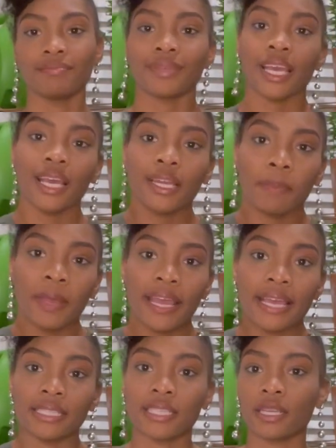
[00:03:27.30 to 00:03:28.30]
It
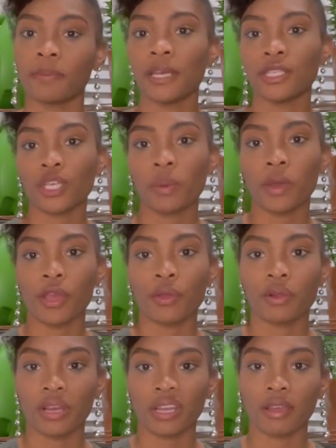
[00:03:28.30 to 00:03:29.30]
depends. It depends on what you're
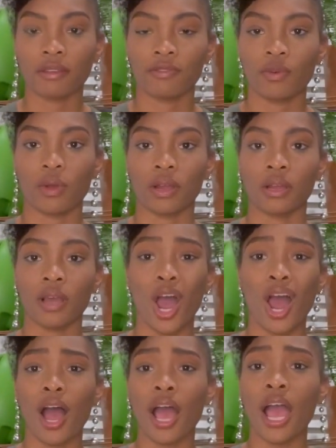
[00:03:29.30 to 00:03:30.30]
looking for.
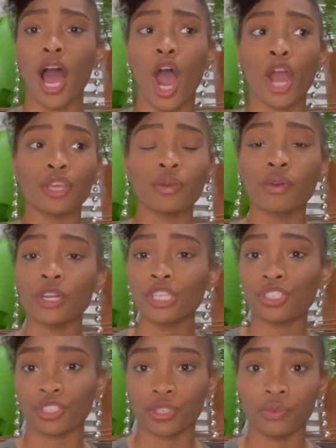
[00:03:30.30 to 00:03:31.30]
Are you going
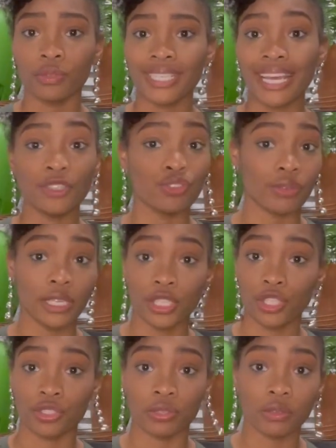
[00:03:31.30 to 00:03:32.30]
to juice and drink the
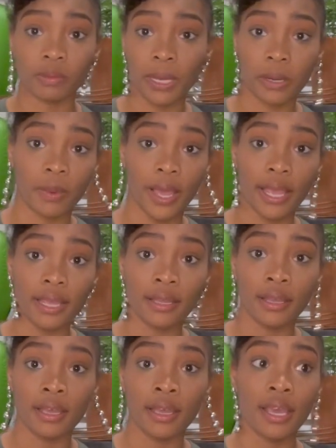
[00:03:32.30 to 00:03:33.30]
juice right away?
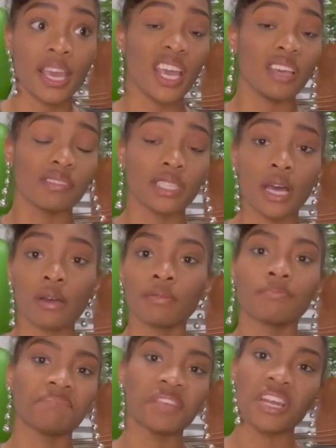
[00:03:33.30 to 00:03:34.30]
If so,
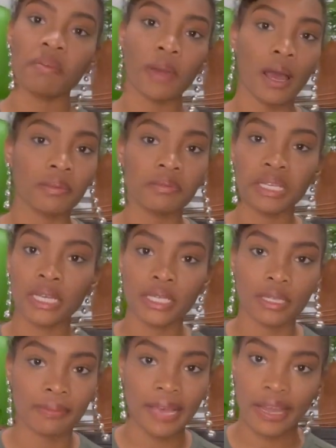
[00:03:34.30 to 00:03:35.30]
then it probably
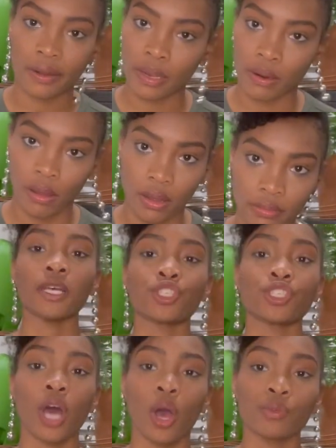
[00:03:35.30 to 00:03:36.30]
doesn't matter at all.
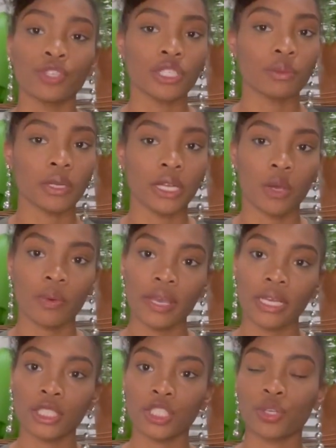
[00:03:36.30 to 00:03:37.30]
So just really
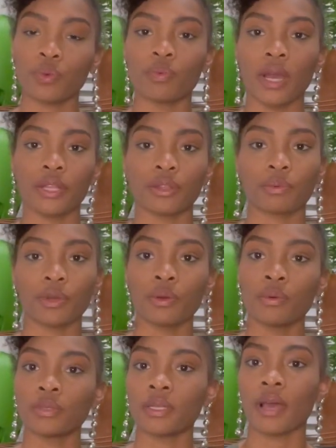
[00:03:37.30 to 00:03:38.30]
quick to run
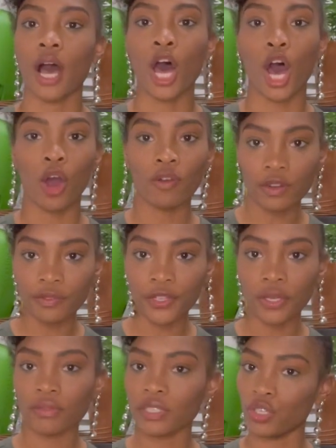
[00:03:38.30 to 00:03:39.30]
through an overview
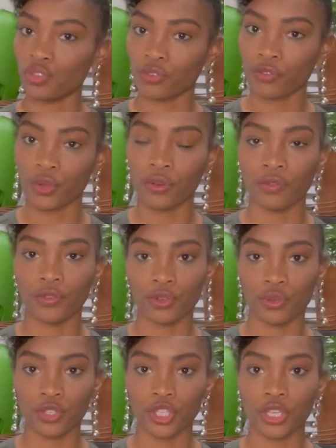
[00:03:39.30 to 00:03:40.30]
of centrifugal
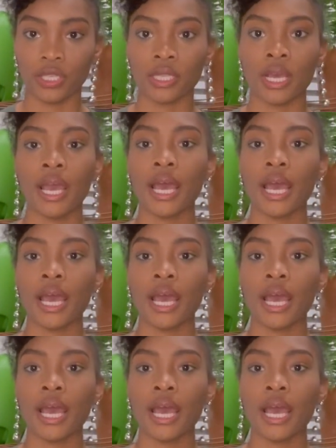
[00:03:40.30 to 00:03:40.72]
juicers.